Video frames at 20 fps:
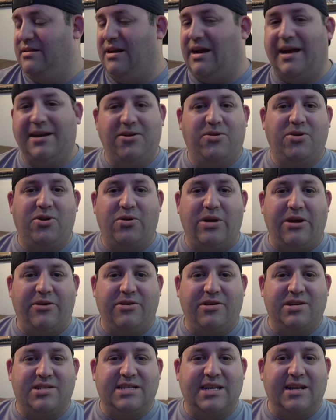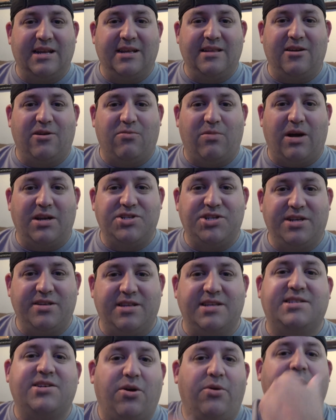know how you're sitting there watching
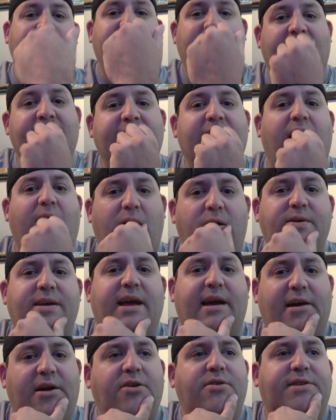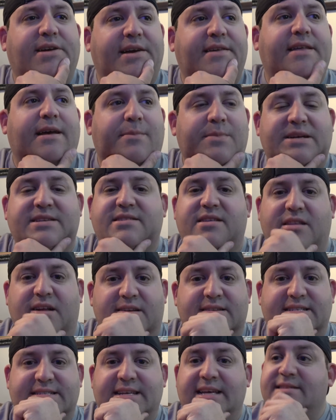this going like, oh yeah, okay, that makes a
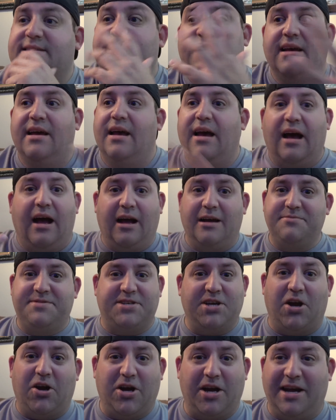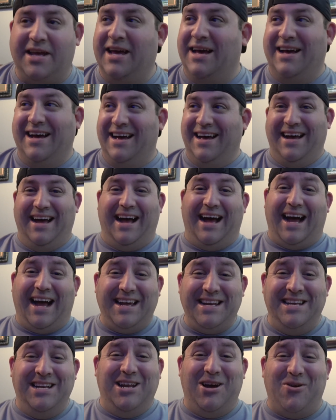lot of sense. I'm sorry.
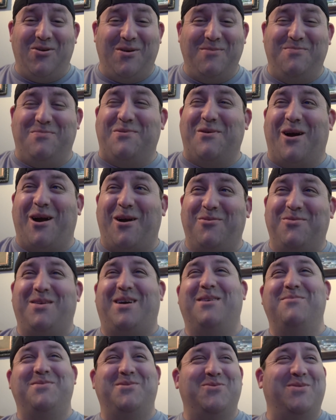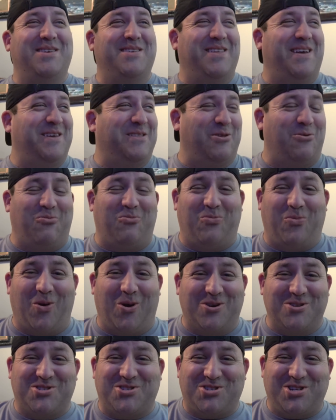I know I'm doing like the
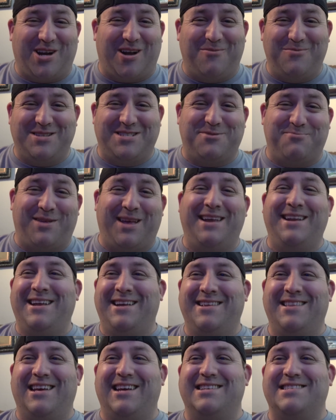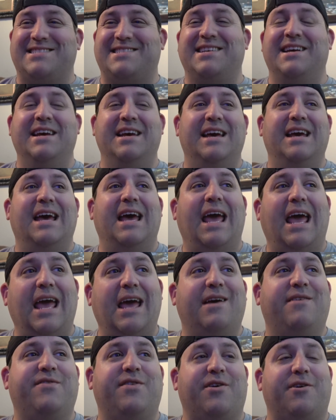worst job explaining this
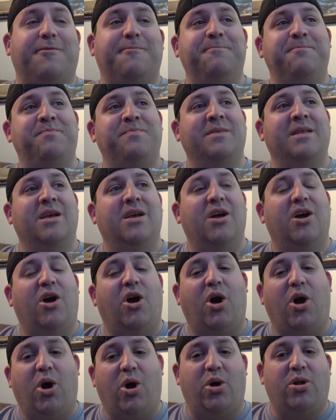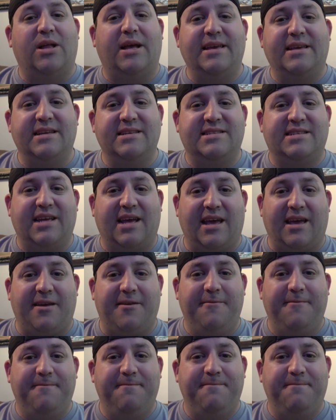ever. All I can say